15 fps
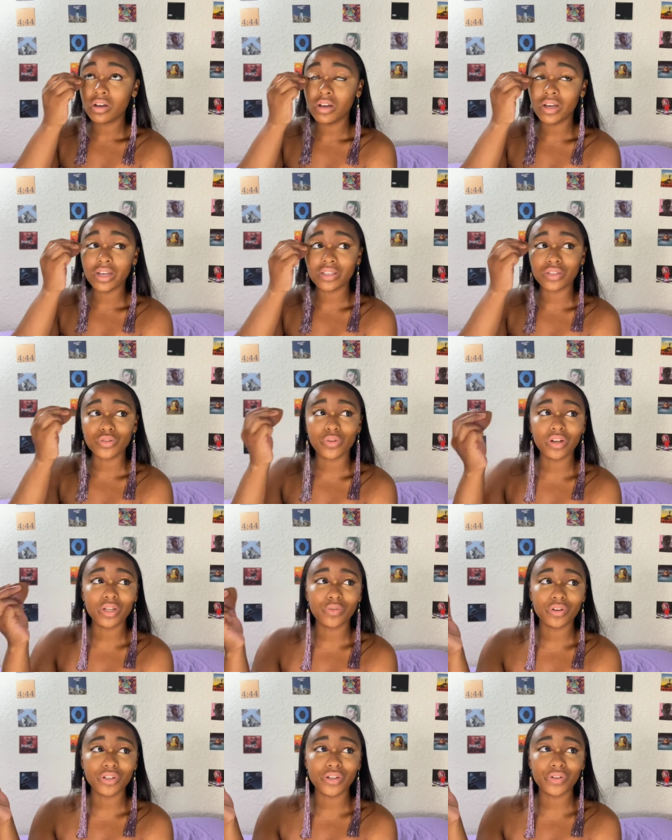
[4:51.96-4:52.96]
As a
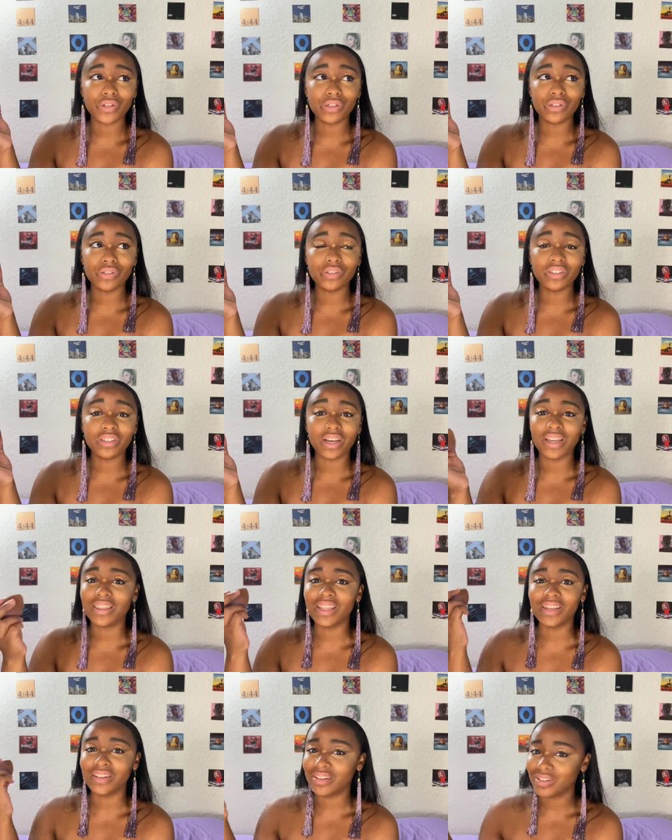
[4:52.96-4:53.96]
twenty-one-year-old, I
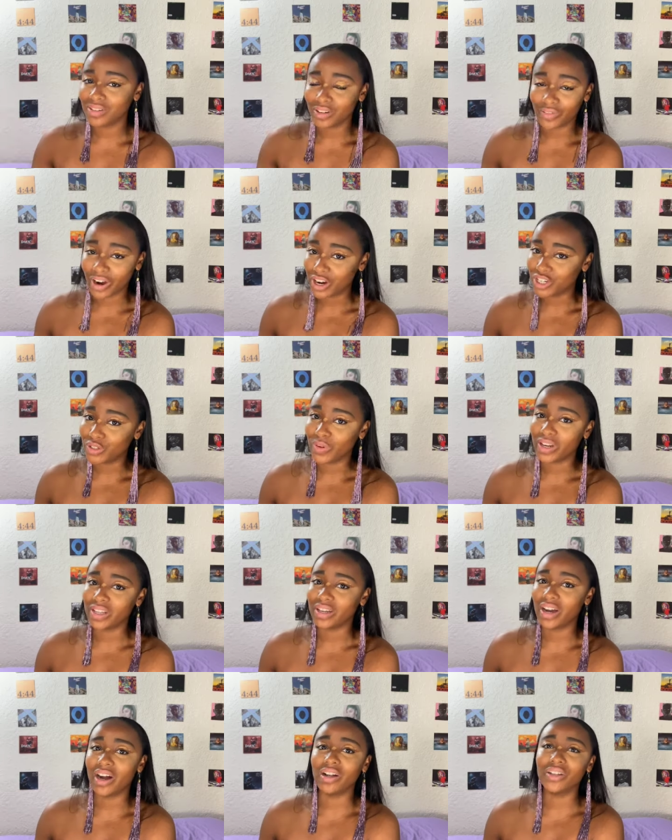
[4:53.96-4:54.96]
think graduating
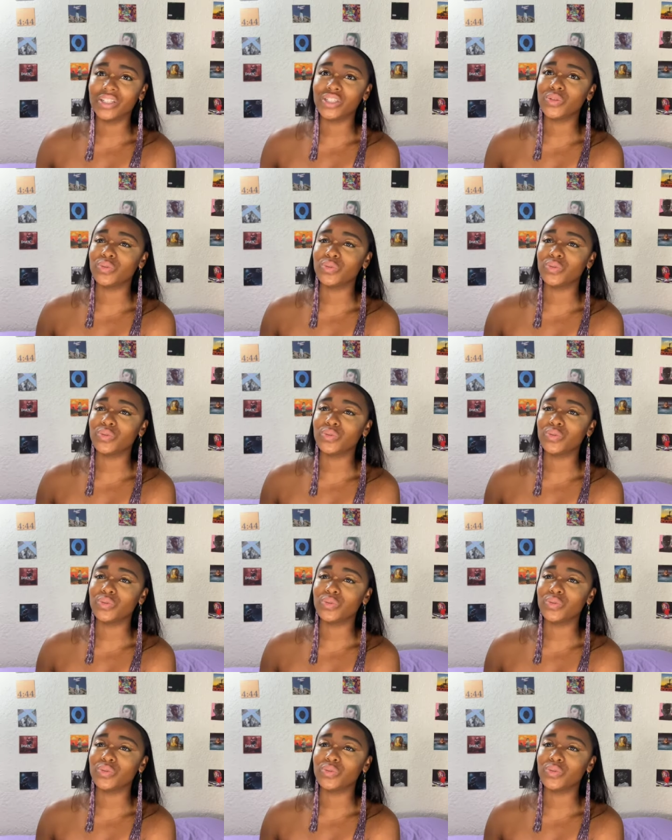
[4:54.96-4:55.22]
college,